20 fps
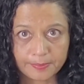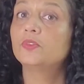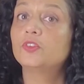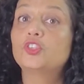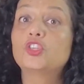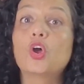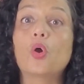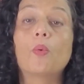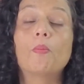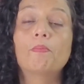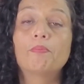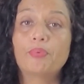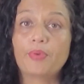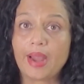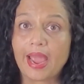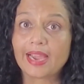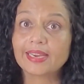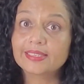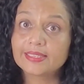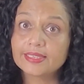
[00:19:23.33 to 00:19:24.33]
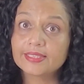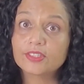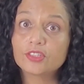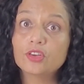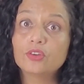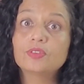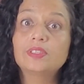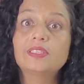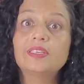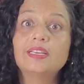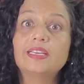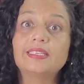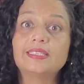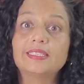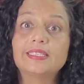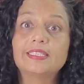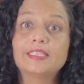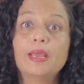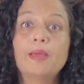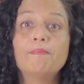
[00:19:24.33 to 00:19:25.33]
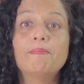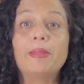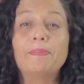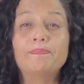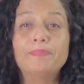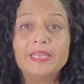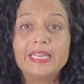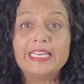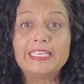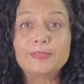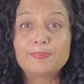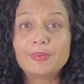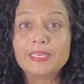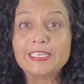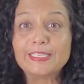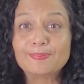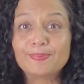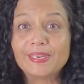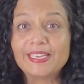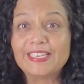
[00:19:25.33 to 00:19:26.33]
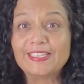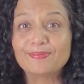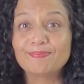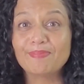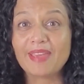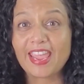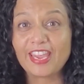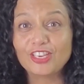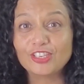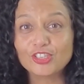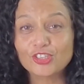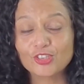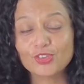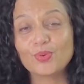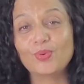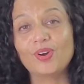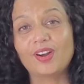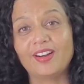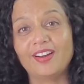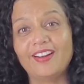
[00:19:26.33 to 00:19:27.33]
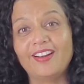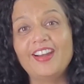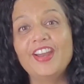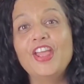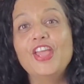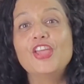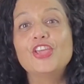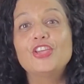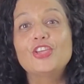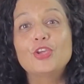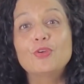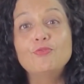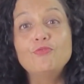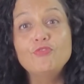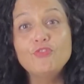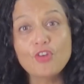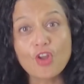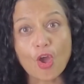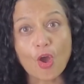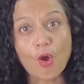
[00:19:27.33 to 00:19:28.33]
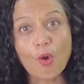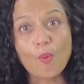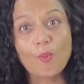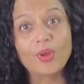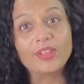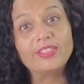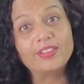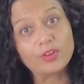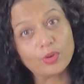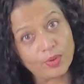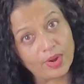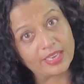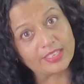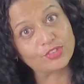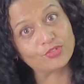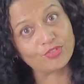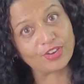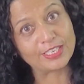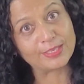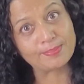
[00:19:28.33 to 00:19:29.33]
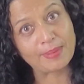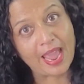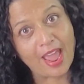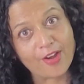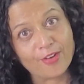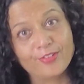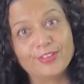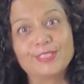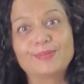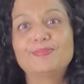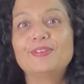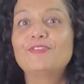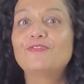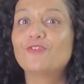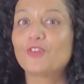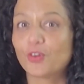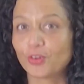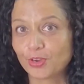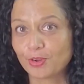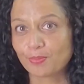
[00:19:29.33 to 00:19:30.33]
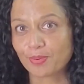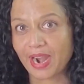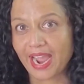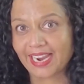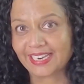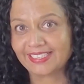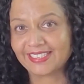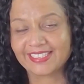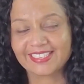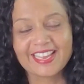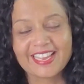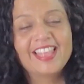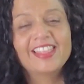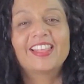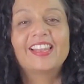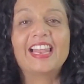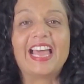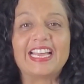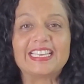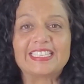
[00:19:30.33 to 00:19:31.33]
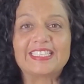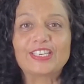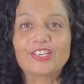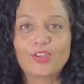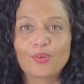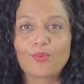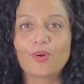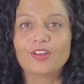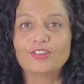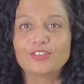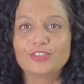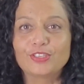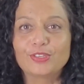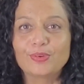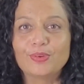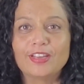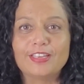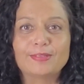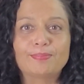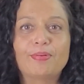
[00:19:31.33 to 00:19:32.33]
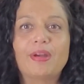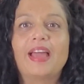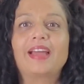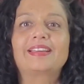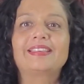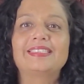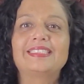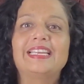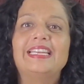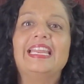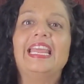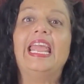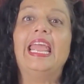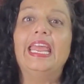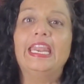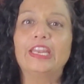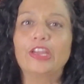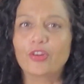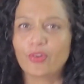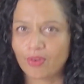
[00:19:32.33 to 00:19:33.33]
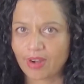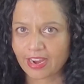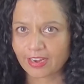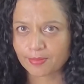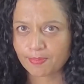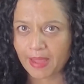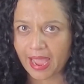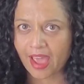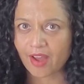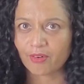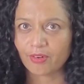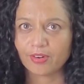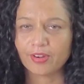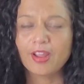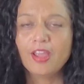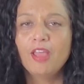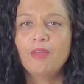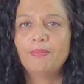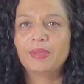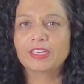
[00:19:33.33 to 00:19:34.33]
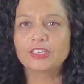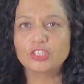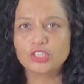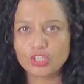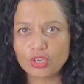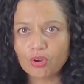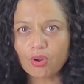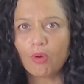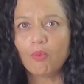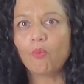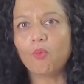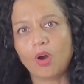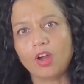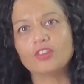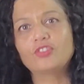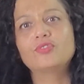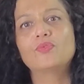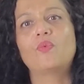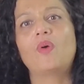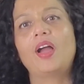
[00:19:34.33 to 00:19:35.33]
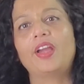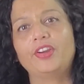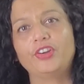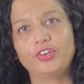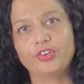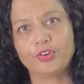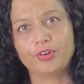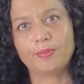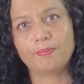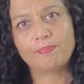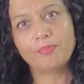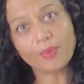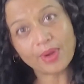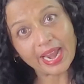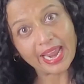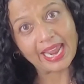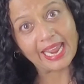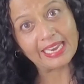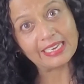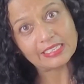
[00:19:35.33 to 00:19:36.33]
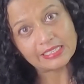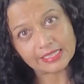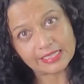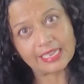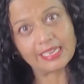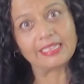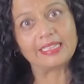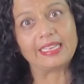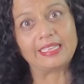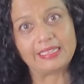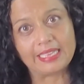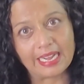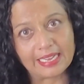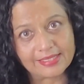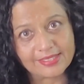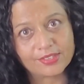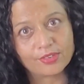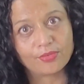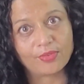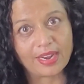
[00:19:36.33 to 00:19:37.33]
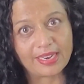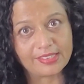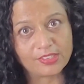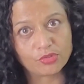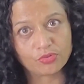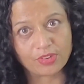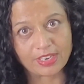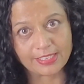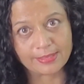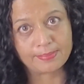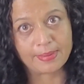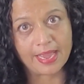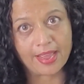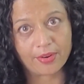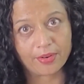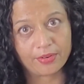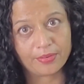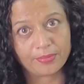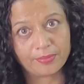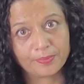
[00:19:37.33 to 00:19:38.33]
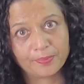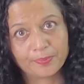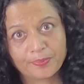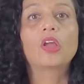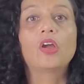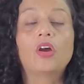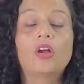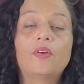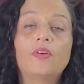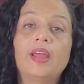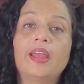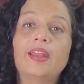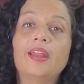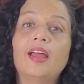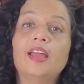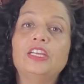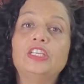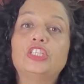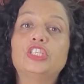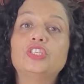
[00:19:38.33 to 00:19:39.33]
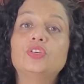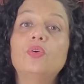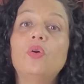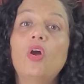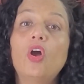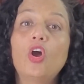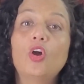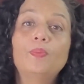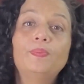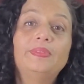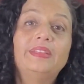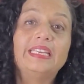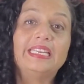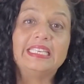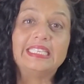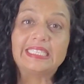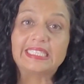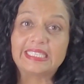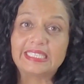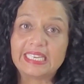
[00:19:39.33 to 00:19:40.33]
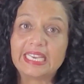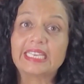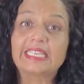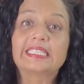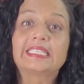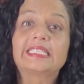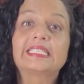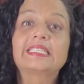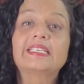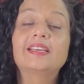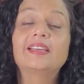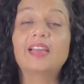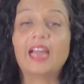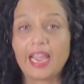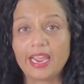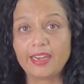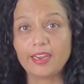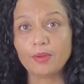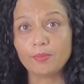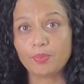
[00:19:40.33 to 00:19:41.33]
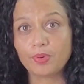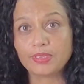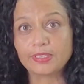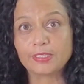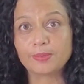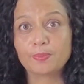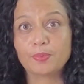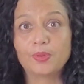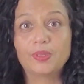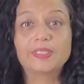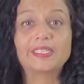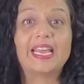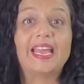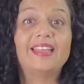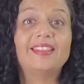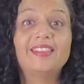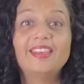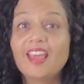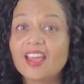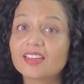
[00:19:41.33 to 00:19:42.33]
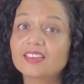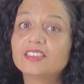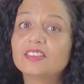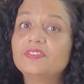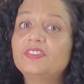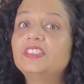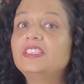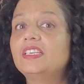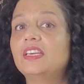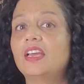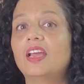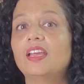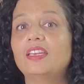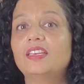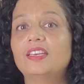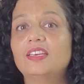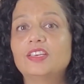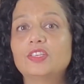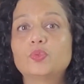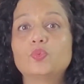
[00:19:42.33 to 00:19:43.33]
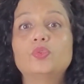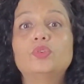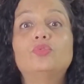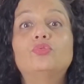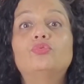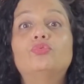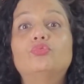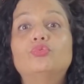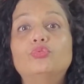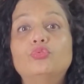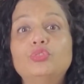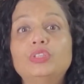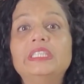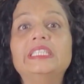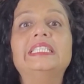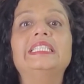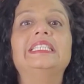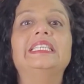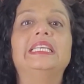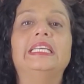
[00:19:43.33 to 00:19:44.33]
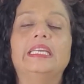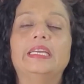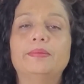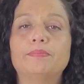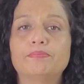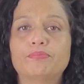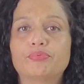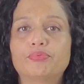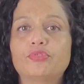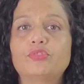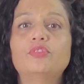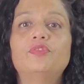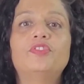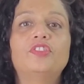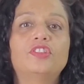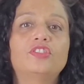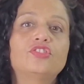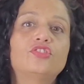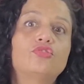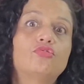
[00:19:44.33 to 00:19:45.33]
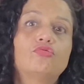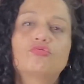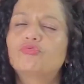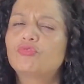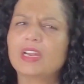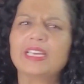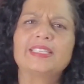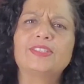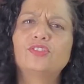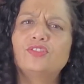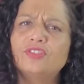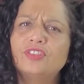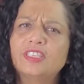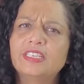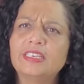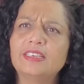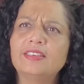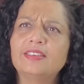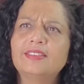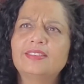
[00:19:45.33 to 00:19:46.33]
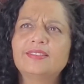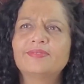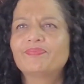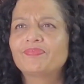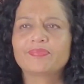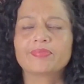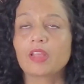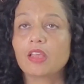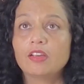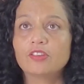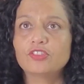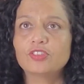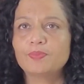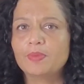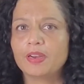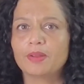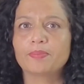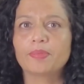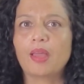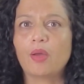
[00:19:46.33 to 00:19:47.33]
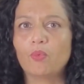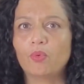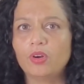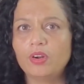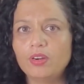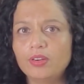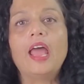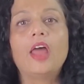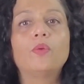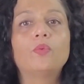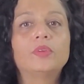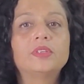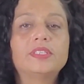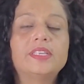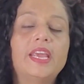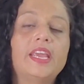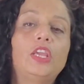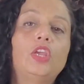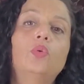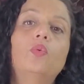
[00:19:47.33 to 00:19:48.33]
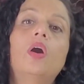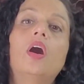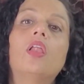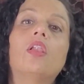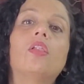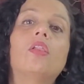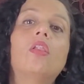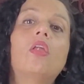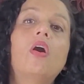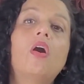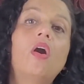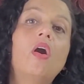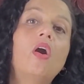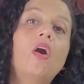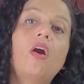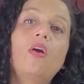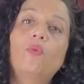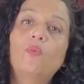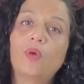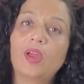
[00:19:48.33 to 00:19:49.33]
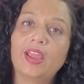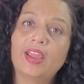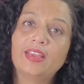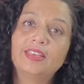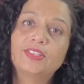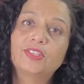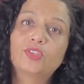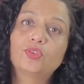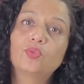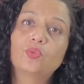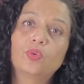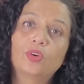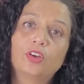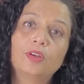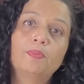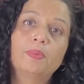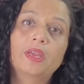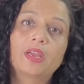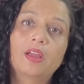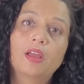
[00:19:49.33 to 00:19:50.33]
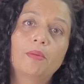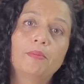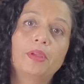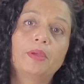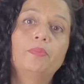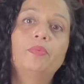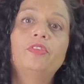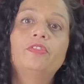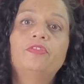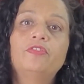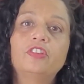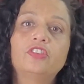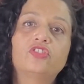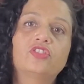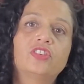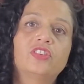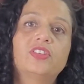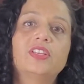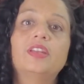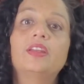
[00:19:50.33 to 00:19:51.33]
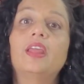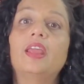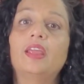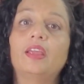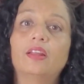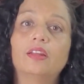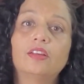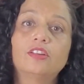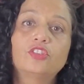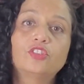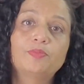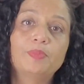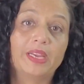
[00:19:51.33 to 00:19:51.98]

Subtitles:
So practice those lists. But please, please, please make sure you know what the correct stress pattern is before you practice. The last thing you want to do is practice an incorrect pattern because you don't want to wire your brain to think that that's the right stress pattern. All right, I do hope these 6 guiding principles and the activity ideas will really improve your stressorities. I just made up that word, and will take you a long ways toward becoming proficient in English.